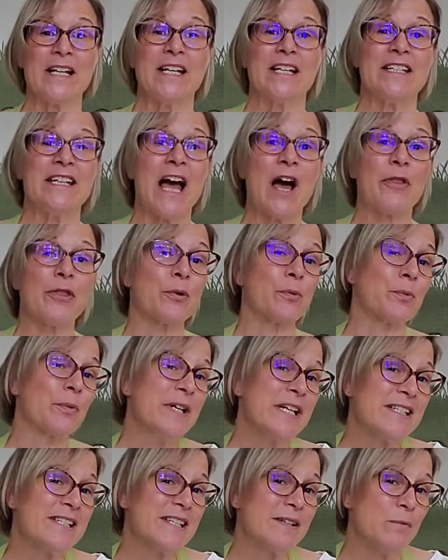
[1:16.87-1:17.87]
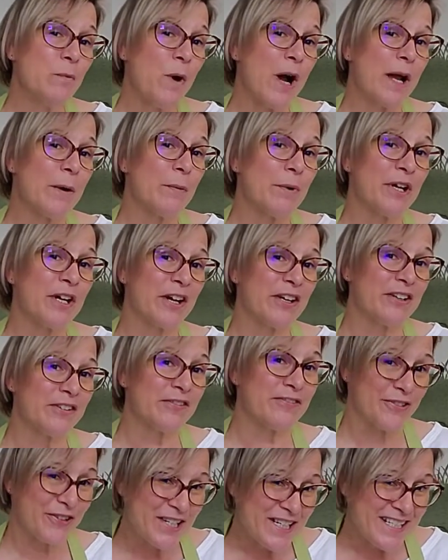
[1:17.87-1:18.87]
Now the reason why we're gonna
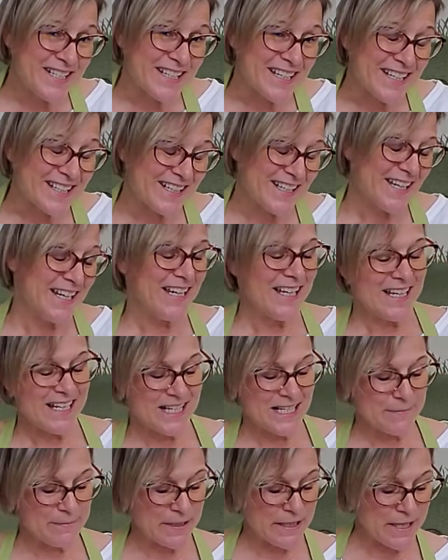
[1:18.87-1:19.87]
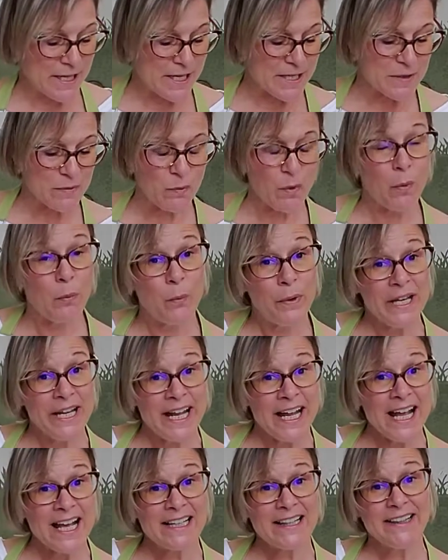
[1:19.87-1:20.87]
freeze it is because when we
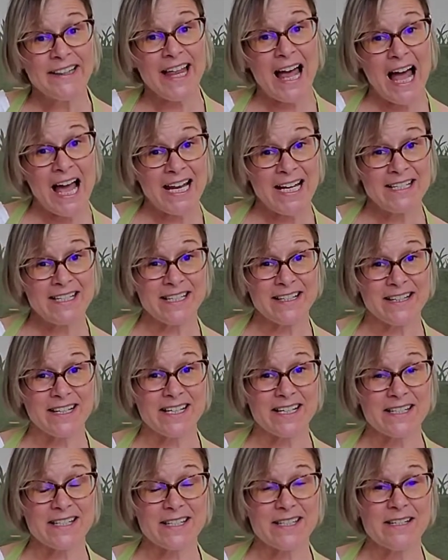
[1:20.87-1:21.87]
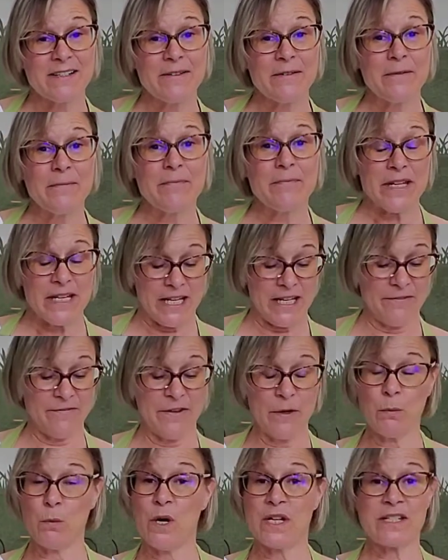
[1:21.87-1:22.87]
add lye to this, if
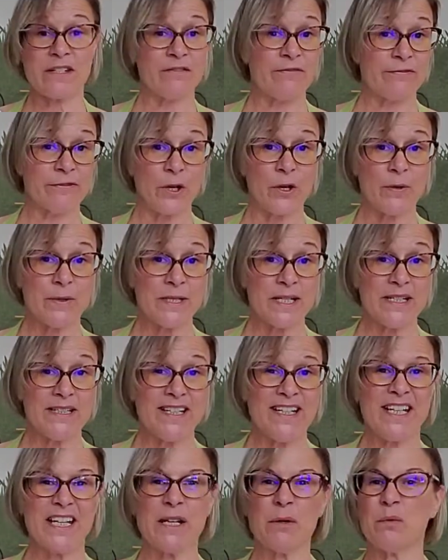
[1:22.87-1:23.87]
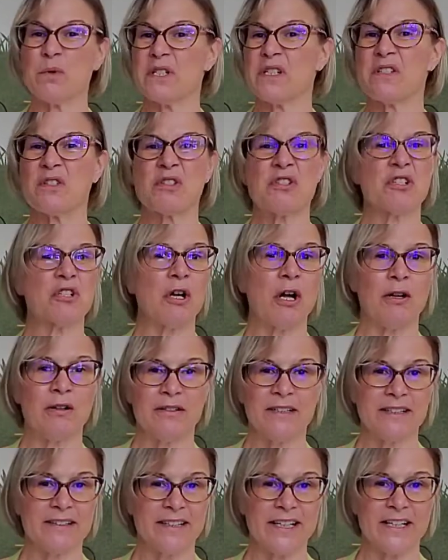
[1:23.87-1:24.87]
it wasn't frozen, it would scald
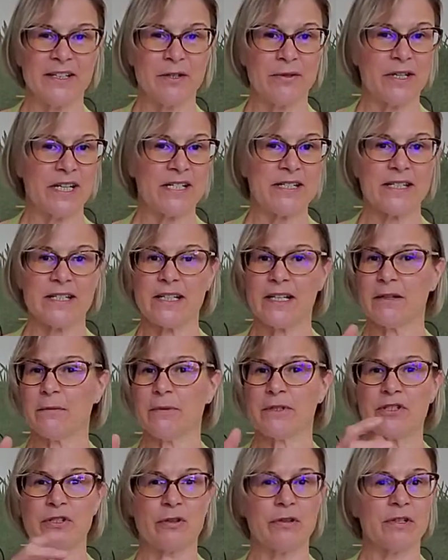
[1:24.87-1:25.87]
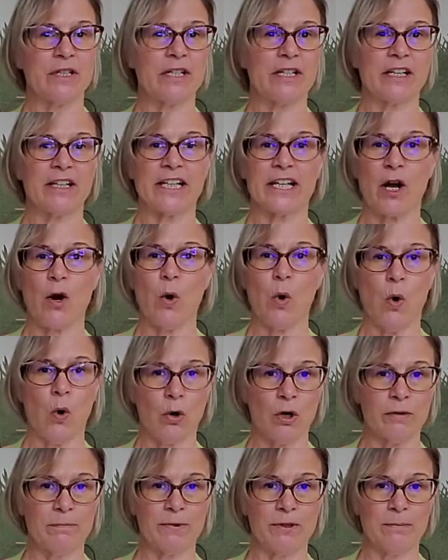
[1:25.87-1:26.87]
it like crazy. It would turn it like a
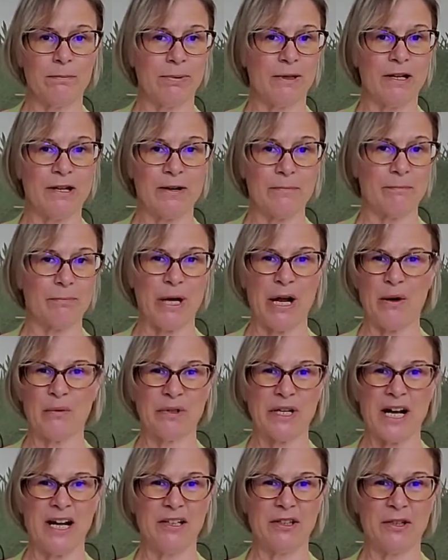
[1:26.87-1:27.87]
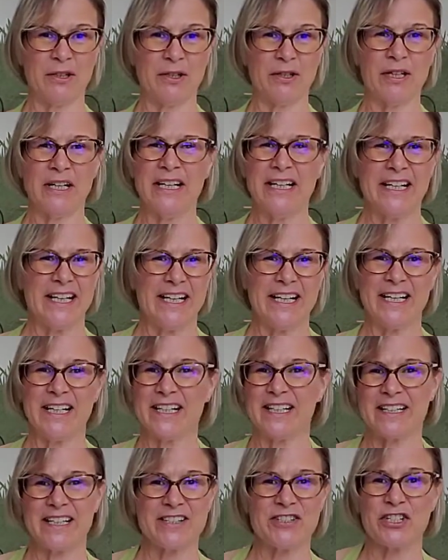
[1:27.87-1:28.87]
horrible brown color,
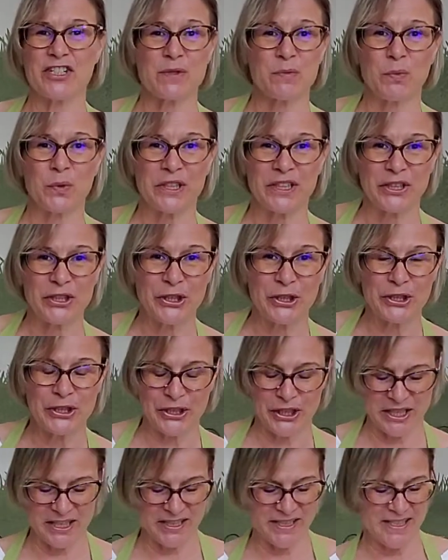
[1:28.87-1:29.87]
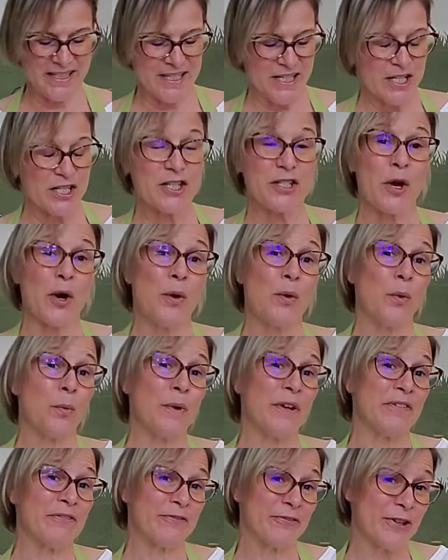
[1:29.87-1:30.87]
and it just wouldn't look good. So we
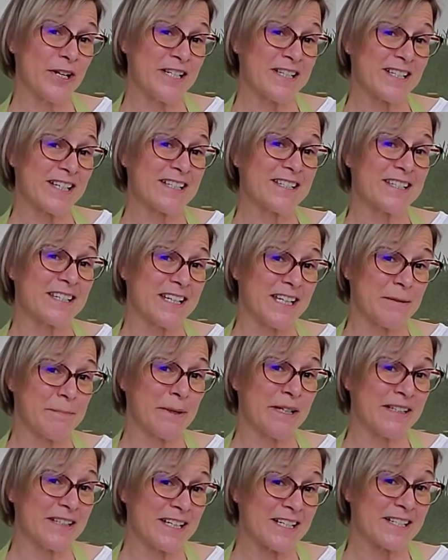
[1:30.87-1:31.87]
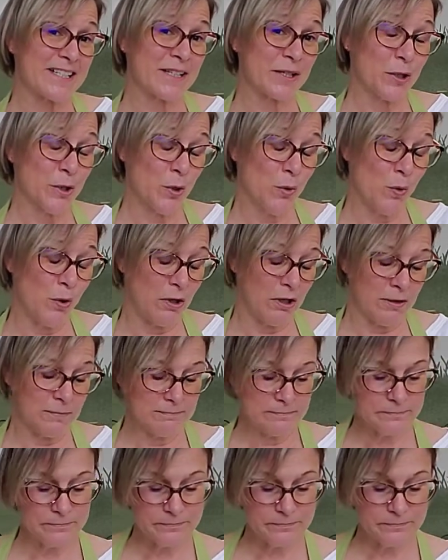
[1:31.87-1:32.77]
freeze it to keep it nice and cool.